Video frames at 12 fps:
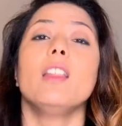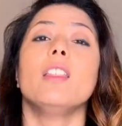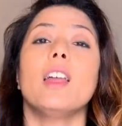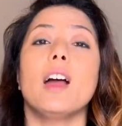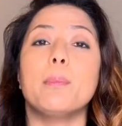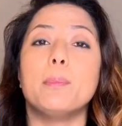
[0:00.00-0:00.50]
they
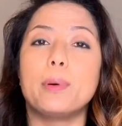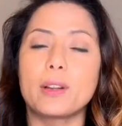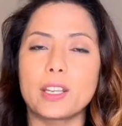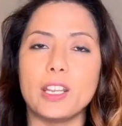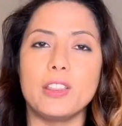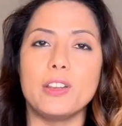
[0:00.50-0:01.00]
have put
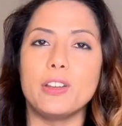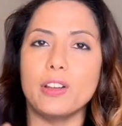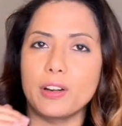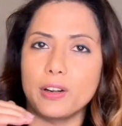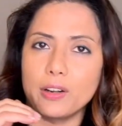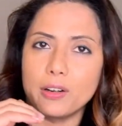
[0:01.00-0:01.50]
into
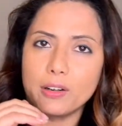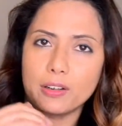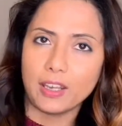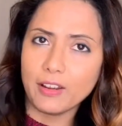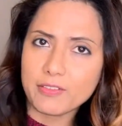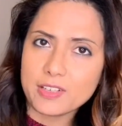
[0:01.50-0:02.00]
their
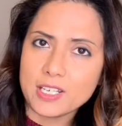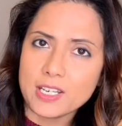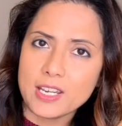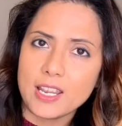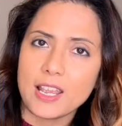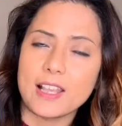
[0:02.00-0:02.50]
gift
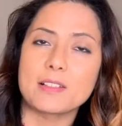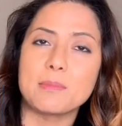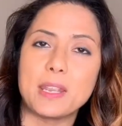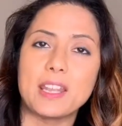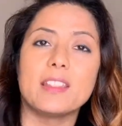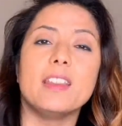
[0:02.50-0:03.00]
has
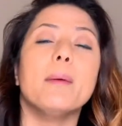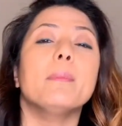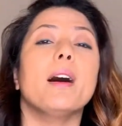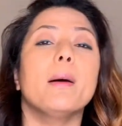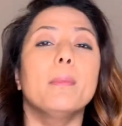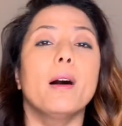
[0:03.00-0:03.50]
made them
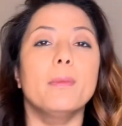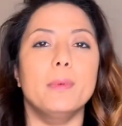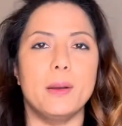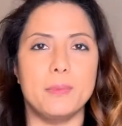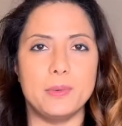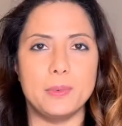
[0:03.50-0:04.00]
above
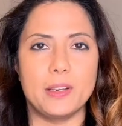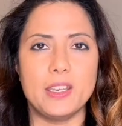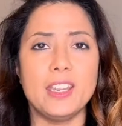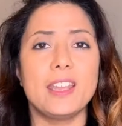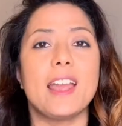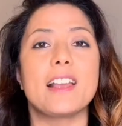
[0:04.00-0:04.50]

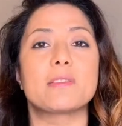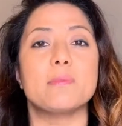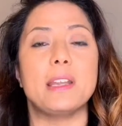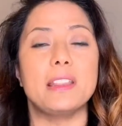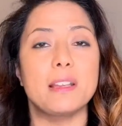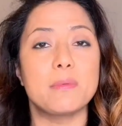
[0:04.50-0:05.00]
everybody and has
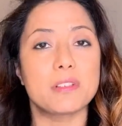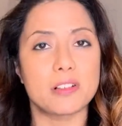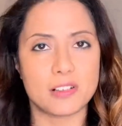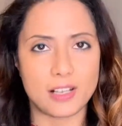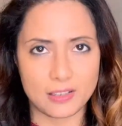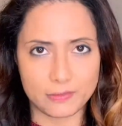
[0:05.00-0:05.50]
made them
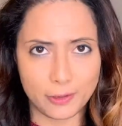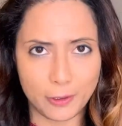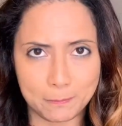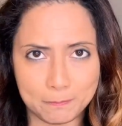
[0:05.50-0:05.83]
successful.